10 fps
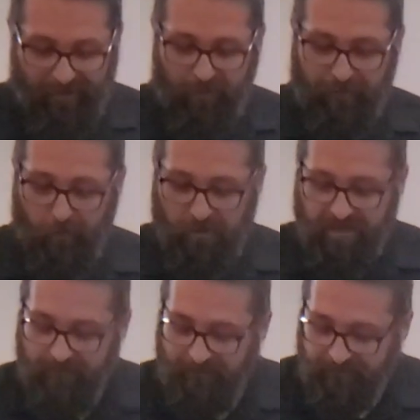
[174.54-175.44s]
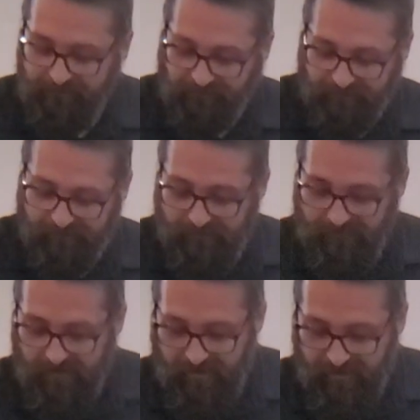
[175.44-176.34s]
Luke 14.
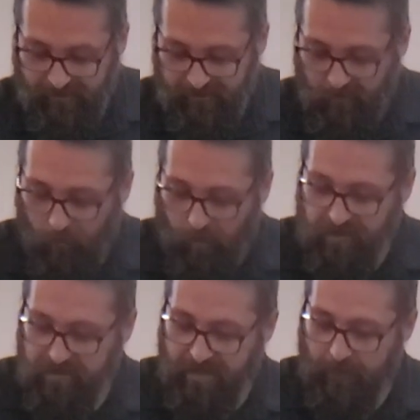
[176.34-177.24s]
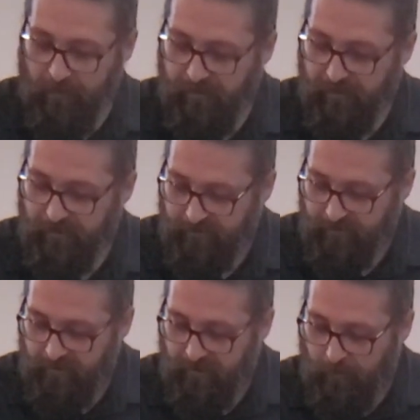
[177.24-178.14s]
One Sabbath,
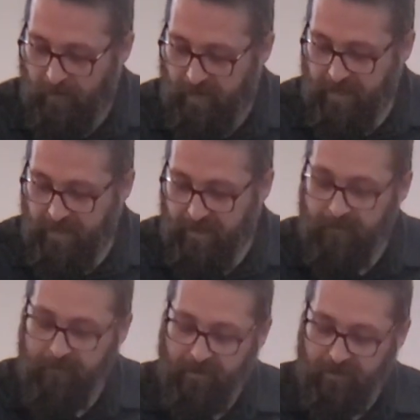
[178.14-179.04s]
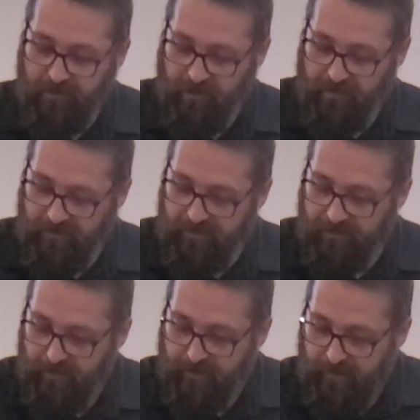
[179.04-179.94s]
when he, that is
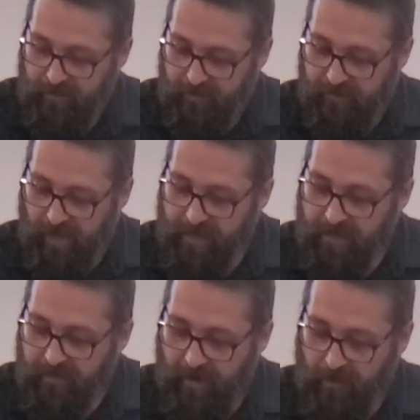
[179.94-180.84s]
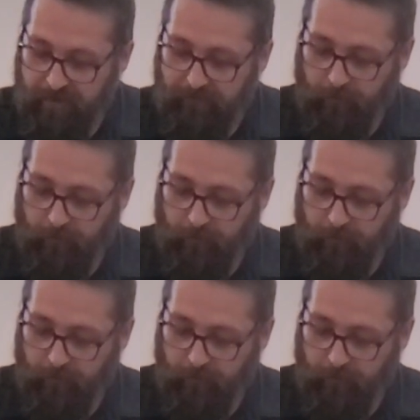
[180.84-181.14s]
Jesus, dined at the house of a